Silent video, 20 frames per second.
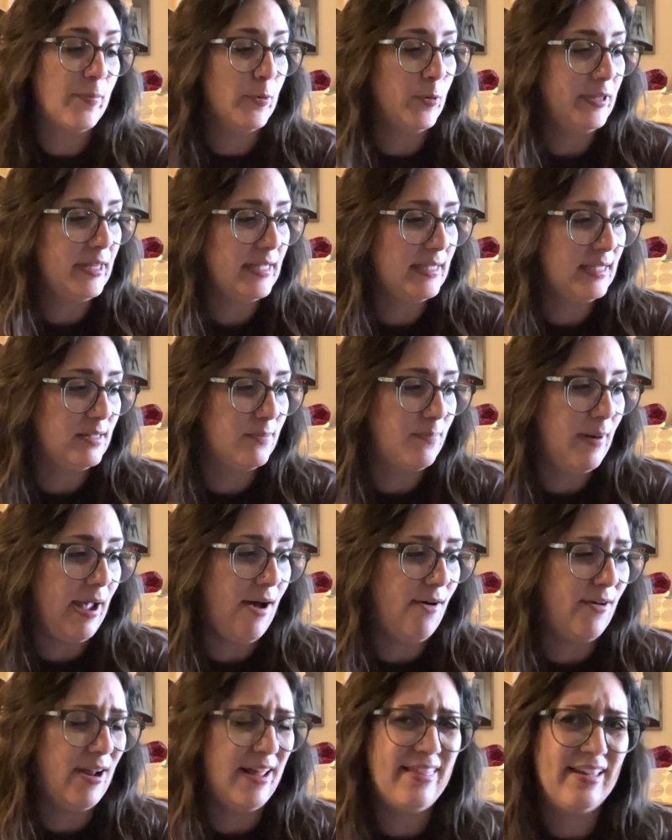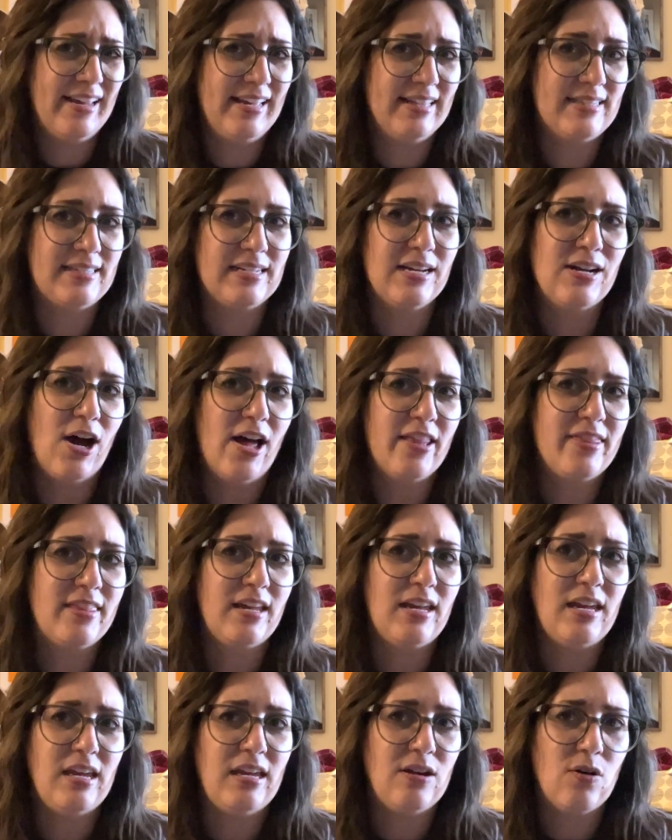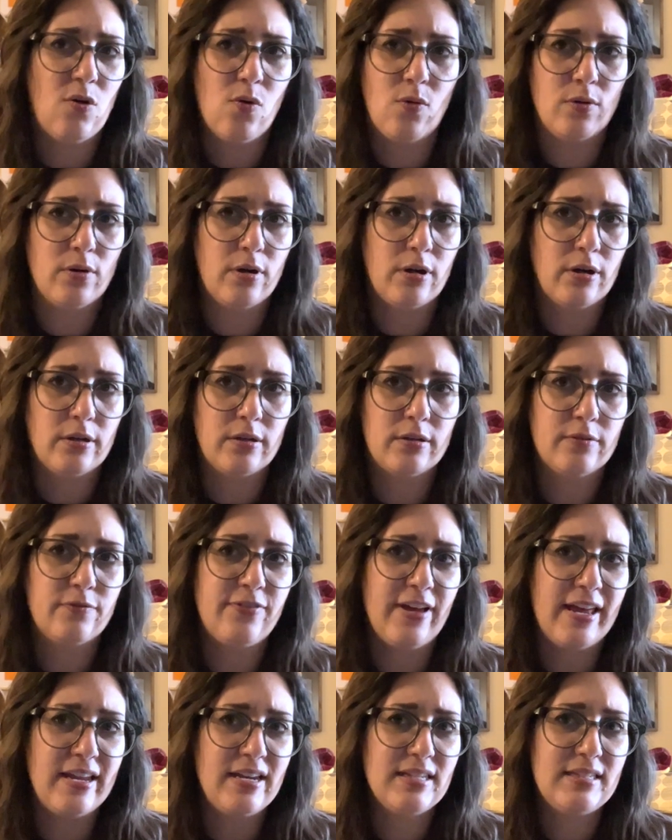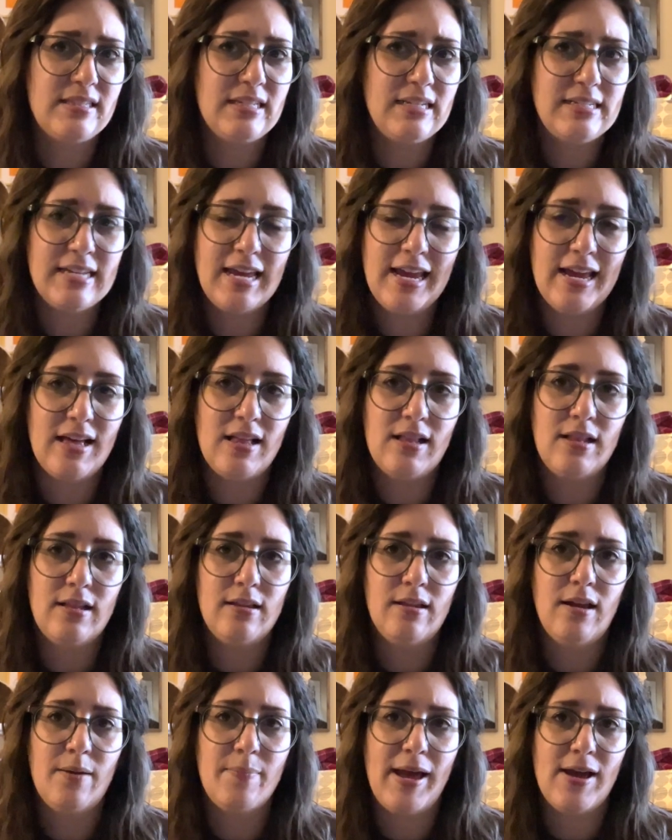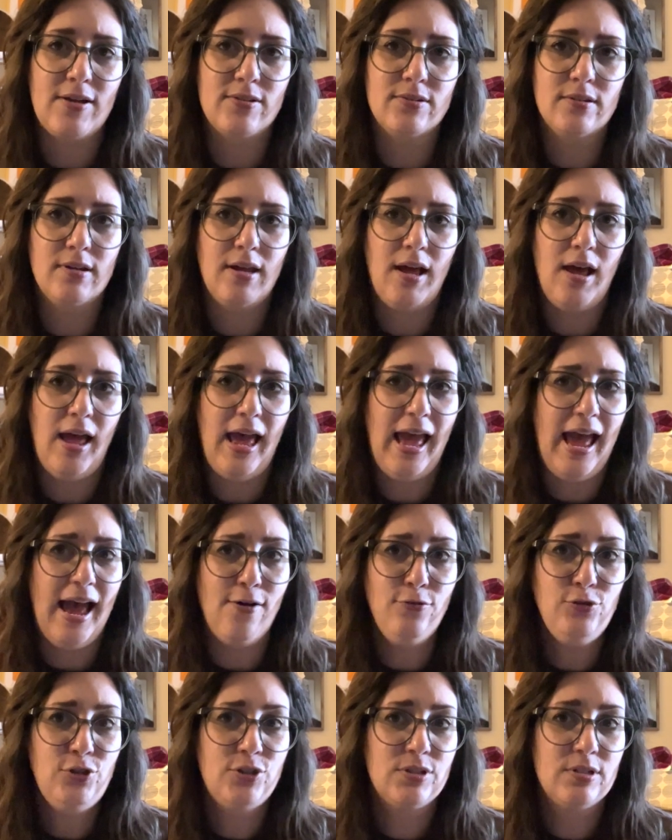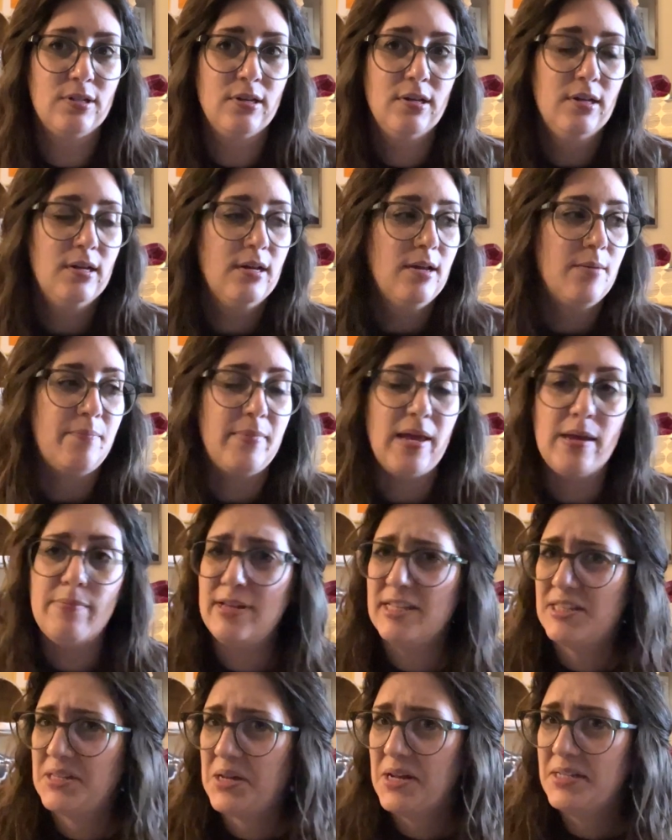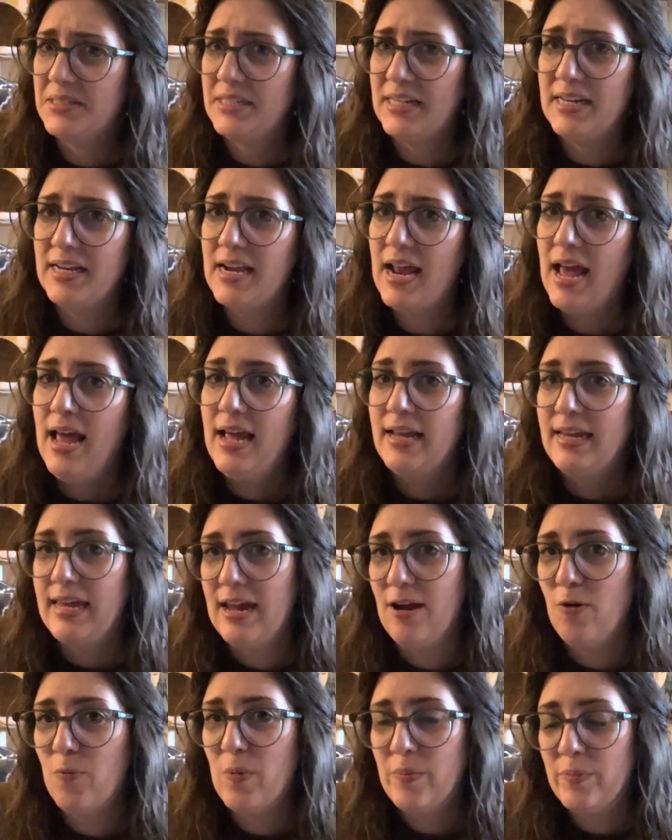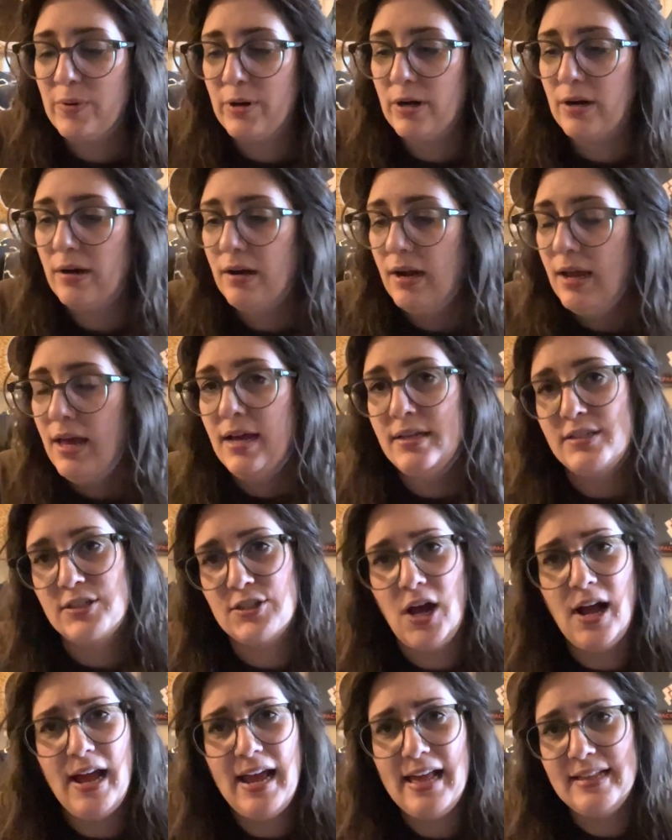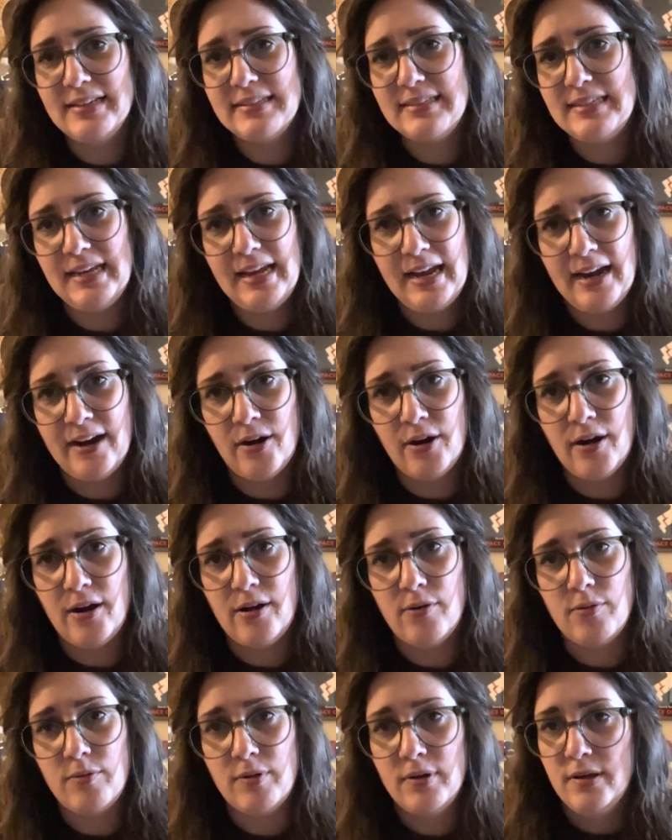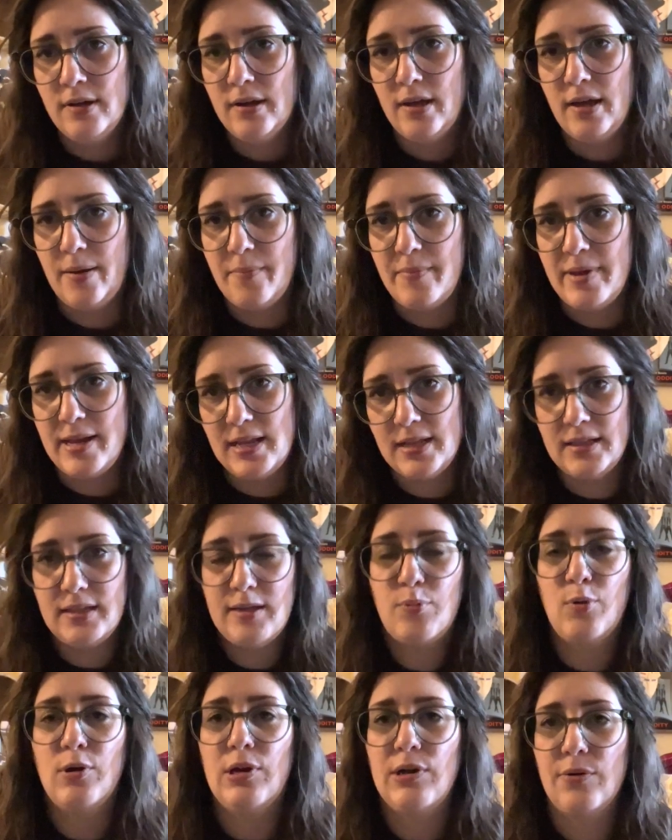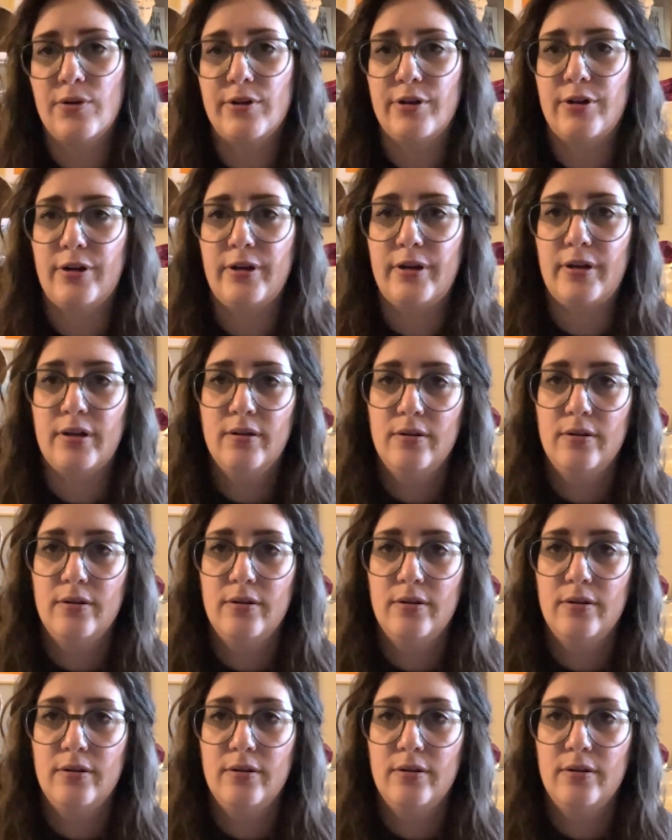what this is about. I think it's a gothic-y horror fantasy tale about a house. Maybe it's haunted. Can't remember. Saw Alex E. Harrow. Immediately pre-ordered.